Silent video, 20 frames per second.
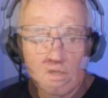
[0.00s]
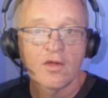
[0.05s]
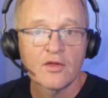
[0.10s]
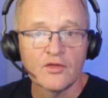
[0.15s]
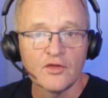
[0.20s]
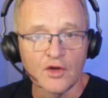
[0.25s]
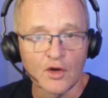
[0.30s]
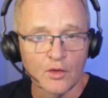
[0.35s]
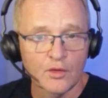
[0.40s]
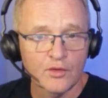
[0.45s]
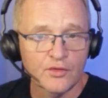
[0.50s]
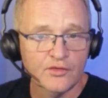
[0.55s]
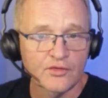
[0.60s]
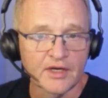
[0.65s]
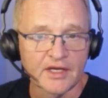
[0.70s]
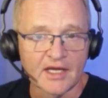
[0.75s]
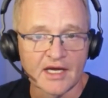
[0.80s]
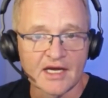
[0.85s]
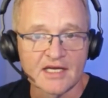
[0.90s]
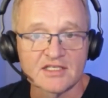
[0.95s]
The O
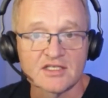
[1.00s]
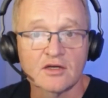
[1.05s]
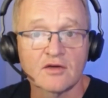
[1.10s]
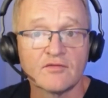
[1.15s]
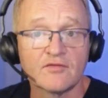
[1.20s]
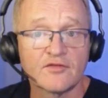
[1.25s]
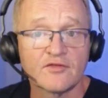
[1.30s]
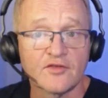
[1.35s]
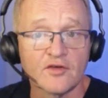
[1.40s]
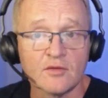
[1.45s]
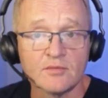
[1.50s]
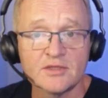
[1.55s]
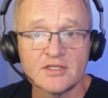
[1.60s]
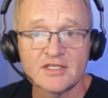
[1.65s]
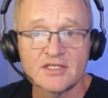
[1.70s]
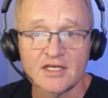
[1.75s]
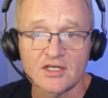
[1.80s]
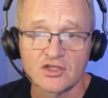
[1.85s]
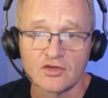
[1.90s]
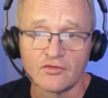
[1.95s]
three has a confirmed
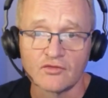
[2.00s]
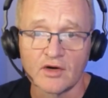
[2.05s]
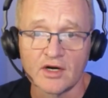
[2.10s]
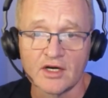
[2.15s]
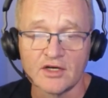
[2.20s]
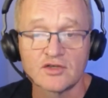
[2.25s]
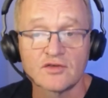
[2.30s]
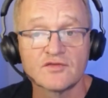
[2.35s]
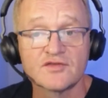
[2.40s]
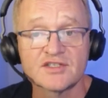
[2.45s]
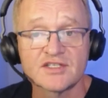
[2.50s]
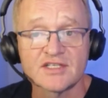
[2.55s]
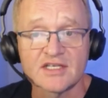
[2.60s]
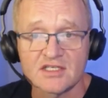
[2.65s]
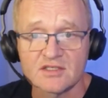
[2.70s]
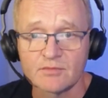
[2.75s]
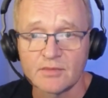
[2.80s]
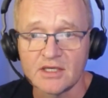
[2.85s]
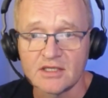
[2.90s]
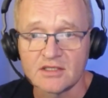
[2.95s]
detection range of
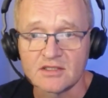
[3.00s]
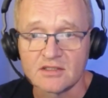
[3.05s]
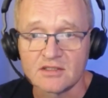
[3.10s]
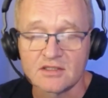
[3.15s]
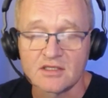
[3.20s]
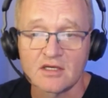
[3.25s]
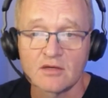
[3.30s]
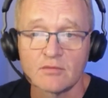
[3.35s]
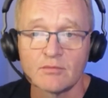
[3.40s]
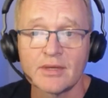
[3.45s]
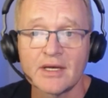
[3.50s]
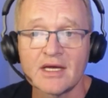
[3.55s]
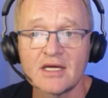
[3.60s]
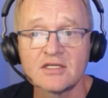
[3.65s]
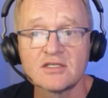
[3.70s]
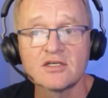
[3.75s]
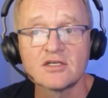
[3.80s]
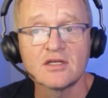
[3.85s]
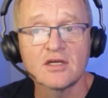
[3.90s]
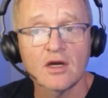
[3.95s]
six meters
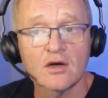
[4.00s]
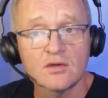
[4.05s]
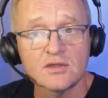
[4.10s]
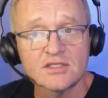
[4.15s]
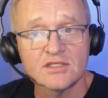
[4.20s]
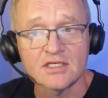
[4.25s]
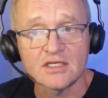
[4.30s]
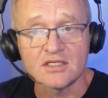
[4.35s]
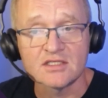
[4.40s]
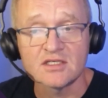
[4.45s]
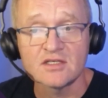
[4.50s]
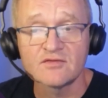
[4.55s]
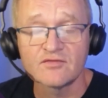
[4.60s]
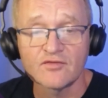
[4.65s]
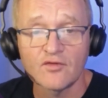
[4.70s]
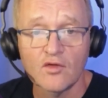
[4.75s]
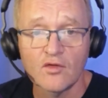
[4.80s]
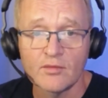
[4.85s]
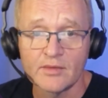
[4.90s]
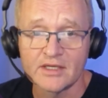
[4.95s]
compared to the O six's
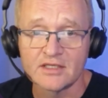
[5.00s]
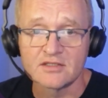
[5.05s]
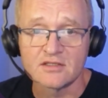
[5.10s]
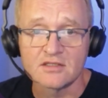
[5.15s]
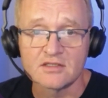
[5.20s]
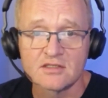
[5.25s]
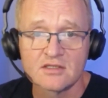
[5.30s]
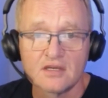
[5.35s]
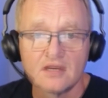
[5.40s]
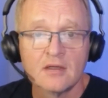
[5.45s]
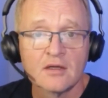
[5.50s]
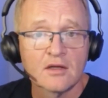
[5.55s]
four meters.